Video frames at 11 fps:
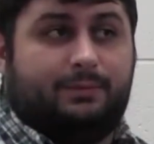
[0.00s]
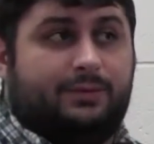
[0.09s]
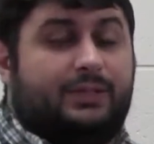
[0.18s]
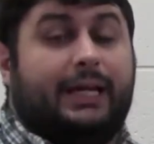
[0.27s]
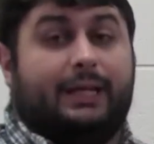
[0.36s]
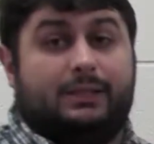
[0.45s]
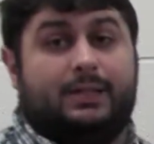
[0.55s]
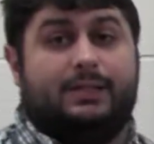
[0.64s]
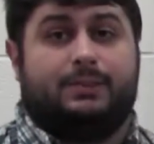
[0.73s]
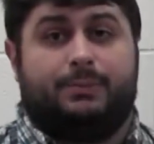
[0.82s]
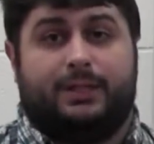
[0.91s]
second
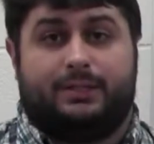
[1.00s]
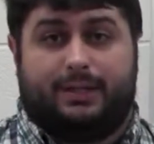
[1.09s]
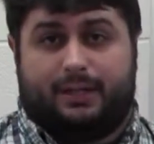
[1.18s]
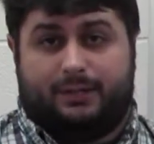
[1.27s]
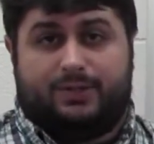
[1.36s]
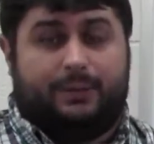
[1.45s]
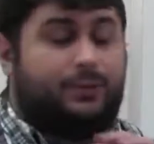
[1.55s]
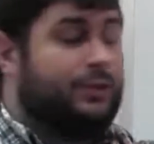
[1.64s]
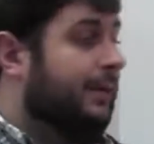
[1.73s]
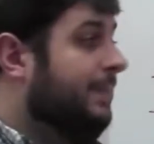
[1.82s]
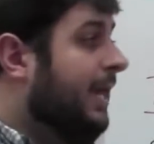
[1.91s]
slice of bread to kind of sandwich
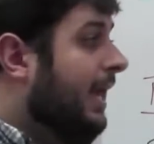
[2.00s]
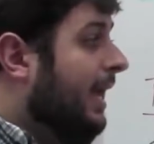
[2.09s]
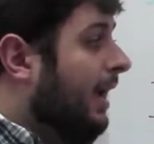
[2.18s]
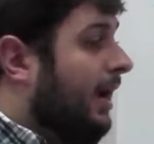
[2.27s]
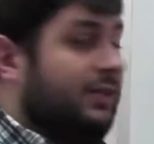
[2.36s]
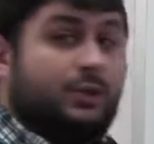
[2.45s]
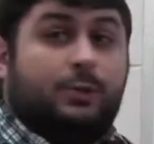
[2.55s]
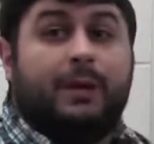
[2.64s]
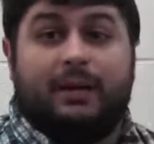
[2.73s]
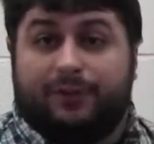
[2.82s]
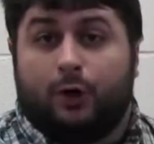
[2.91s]
it in. So you
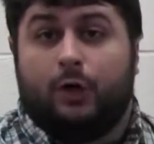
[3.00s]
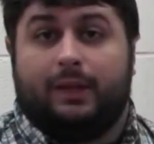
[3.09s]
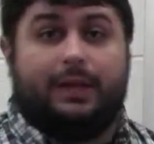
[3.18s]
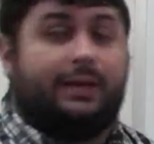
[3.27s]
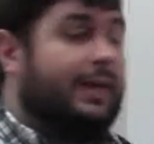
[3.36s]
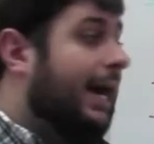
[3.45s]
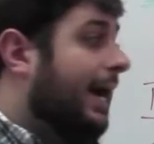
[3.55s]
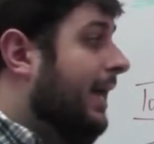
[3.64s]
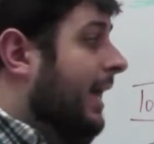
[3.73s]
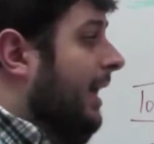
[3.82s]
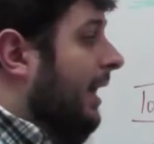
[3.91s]
might have heard it like
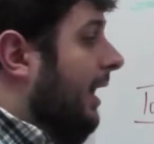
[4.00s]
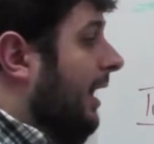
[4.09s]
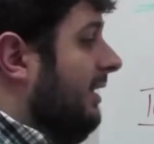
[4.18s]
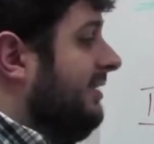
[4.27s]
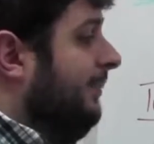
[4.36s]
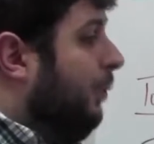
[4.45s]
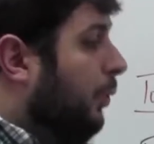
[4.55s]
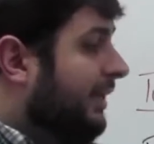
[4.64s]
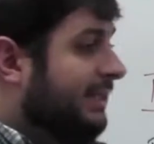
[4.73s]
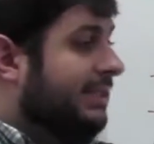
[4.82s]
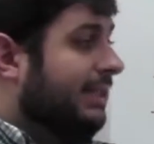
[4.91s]
that.
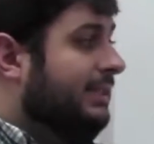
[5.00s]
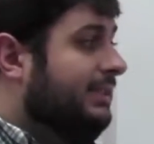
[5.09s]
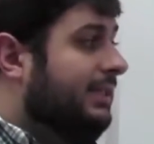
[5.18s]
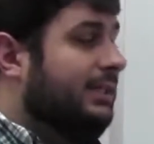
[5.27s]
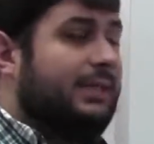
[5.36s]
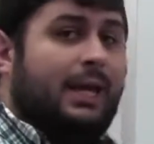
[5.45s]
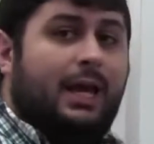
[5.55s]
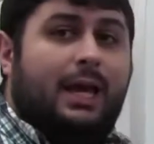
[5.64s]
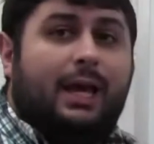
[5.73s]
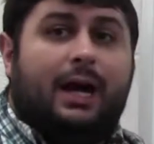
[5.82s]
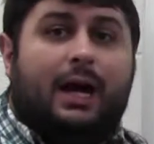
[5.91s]
Supporting sentences
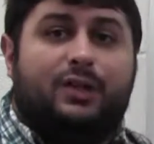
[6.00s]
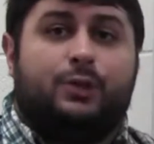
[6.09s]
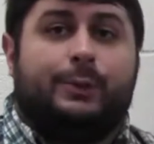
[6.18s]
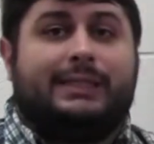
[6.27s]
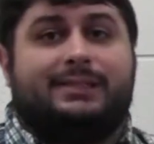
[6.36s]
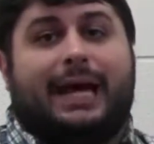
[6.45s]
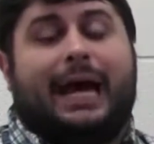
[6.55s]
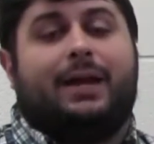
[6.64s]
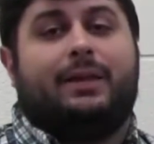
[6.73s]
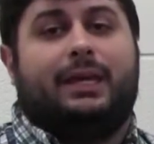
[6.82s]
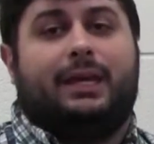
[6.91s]
do
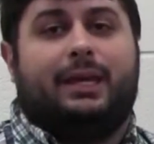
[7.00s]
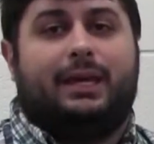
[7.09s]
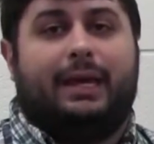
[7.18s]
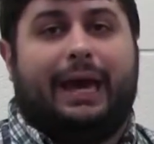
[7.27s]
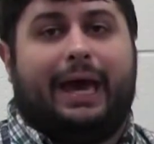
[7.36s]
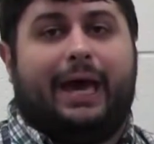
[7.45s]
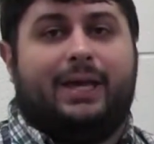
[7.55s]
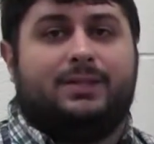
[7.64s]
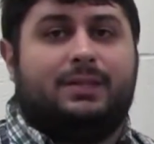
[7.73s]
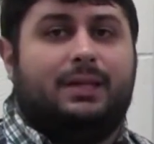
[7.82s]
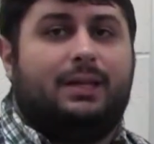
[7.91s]
exactly
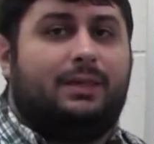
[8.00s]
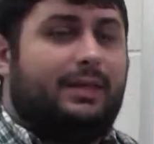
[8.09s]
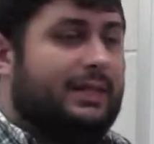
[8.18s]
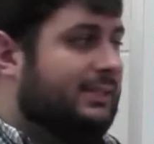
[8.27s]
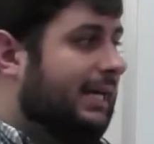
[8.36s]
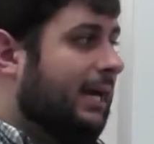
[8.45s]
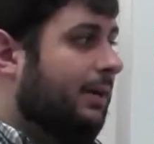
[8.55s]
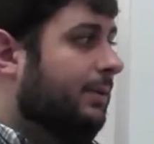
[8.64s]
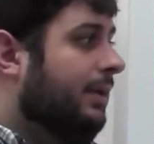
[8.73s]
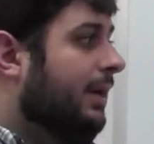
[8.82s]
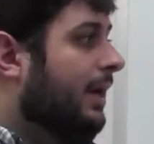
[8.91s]
as they
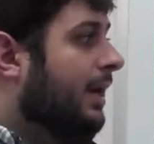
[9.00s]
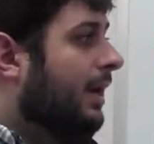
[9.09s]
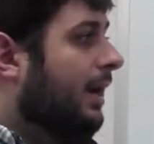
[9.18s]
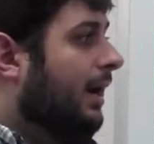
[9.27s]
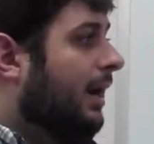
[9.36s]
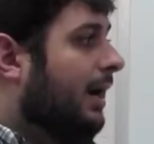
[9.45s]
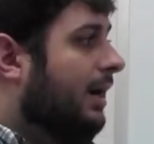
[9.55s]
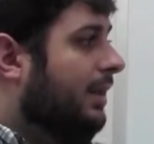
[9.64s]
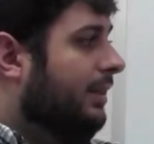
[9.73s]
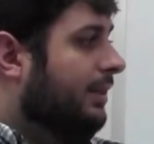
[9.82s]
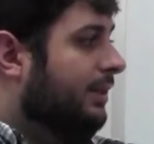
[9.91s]
sound.
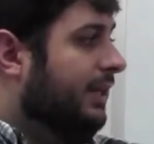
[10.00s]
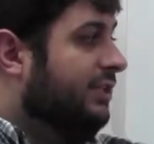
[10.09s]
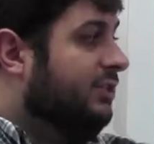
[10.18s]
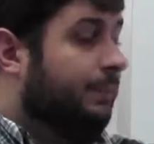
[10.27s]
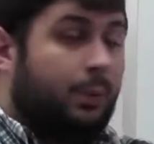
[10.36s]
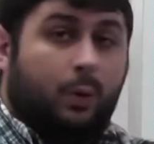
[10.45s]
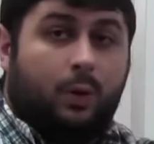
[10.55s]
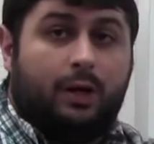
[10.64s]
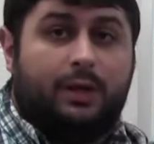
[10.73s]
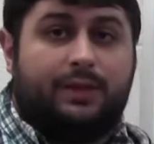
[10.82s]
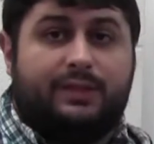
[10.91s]
They
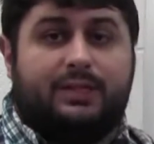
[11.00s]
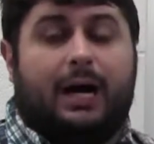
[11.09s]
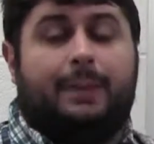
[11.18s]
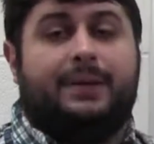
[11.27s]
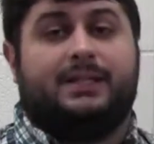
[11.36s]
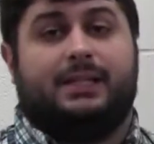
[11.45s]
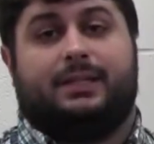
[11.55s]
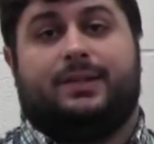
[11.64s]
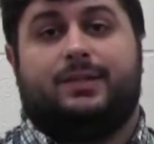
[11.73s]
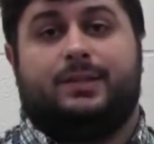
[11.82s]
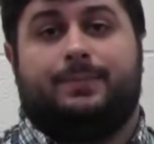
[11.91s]
support the topic
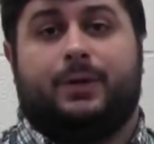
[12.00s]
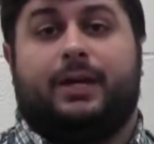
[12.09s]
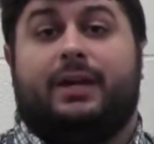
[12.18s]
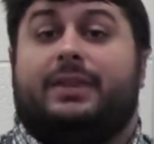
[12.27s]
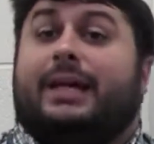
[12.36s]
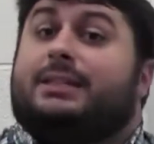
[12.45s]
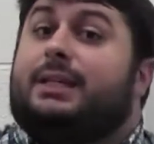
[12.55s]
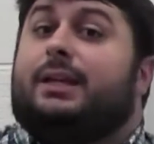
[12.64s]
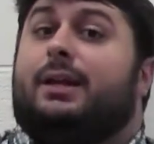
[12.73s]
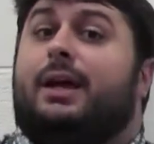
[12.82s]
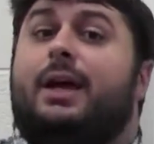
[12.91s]
sentence. Okay, that's
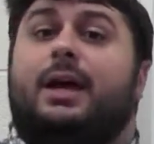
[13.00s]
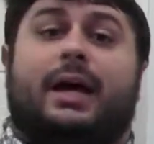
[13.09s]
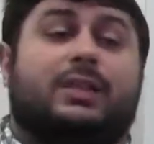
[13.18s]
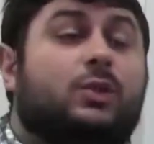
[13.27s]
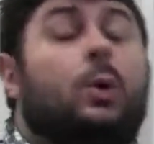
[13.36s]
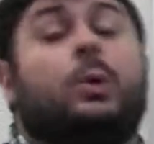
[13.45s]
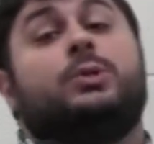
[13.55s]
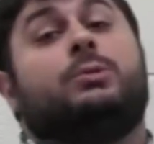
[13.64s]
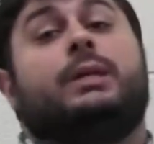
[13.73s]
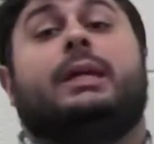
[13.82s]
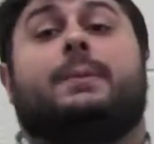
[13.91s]
it. That's all
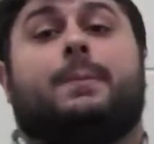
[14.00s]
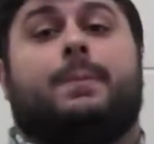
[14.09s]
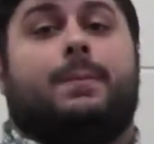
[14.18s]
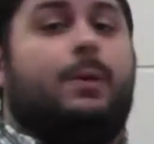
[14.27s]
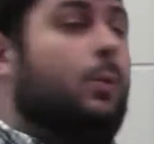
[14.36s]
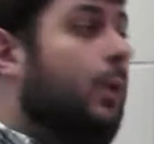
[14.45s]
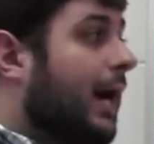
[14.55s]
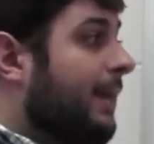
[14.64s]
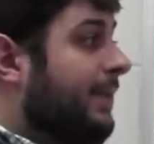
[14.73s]
you need. Why?